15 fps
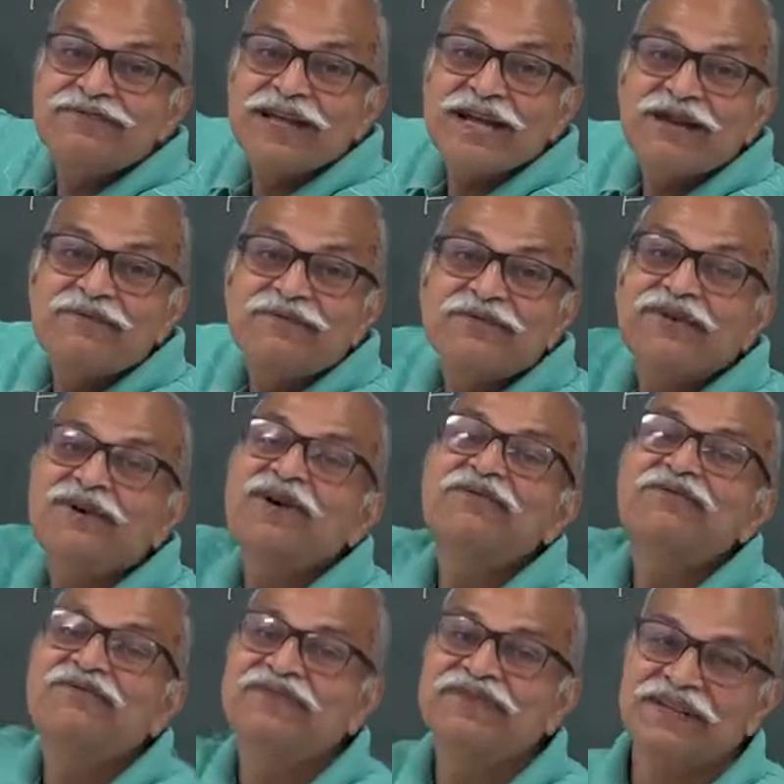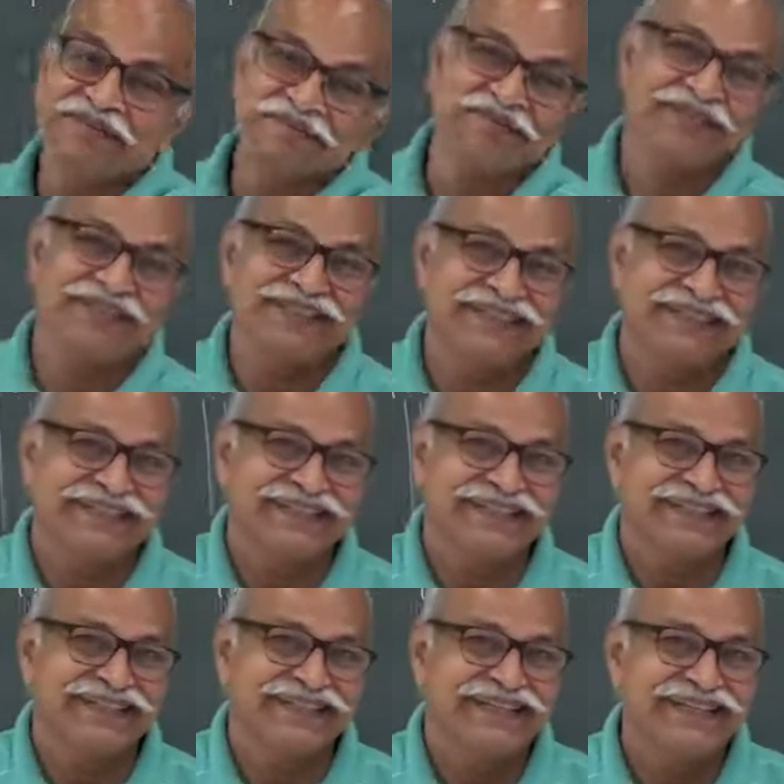frames of reference.